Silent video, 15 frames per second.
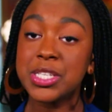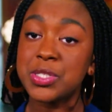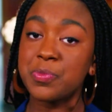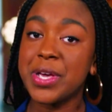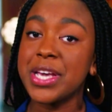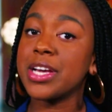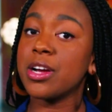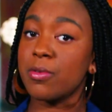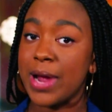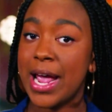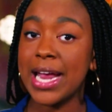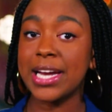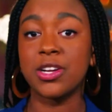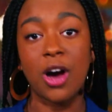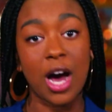This week,
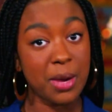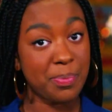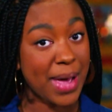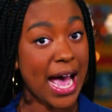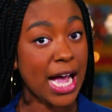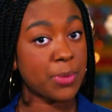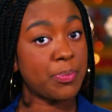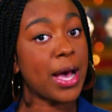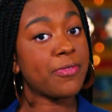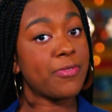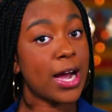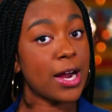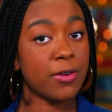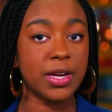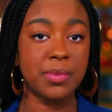Iran got back by
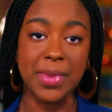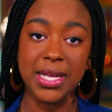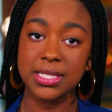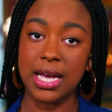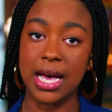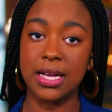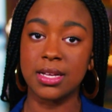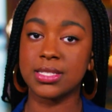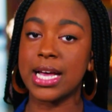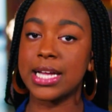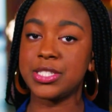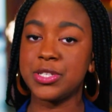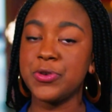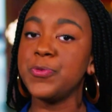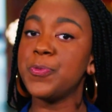firing missiles
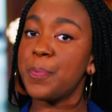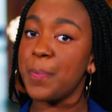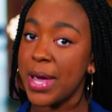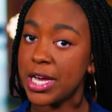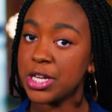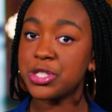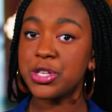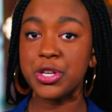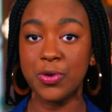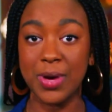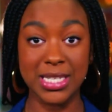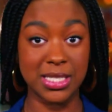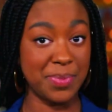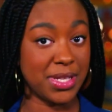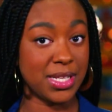at two major
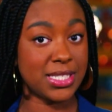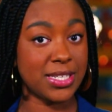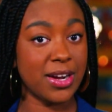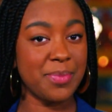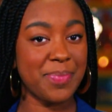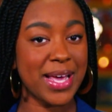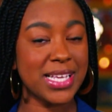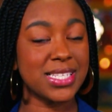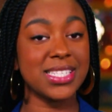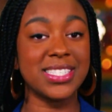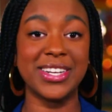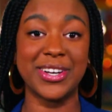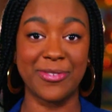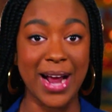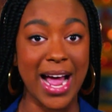US military bases
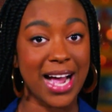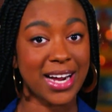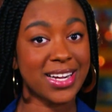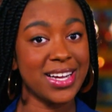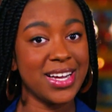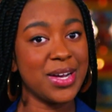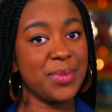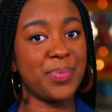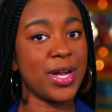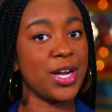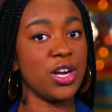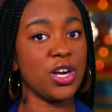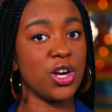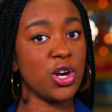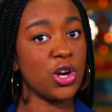in Iraq,
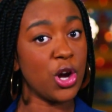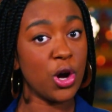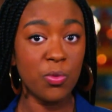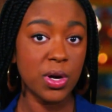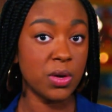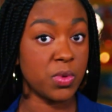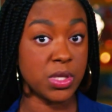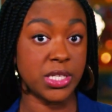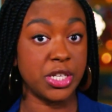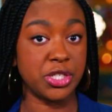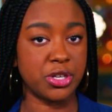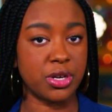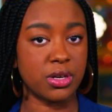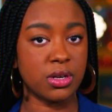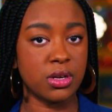but no one was
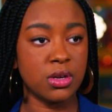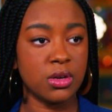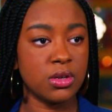injured.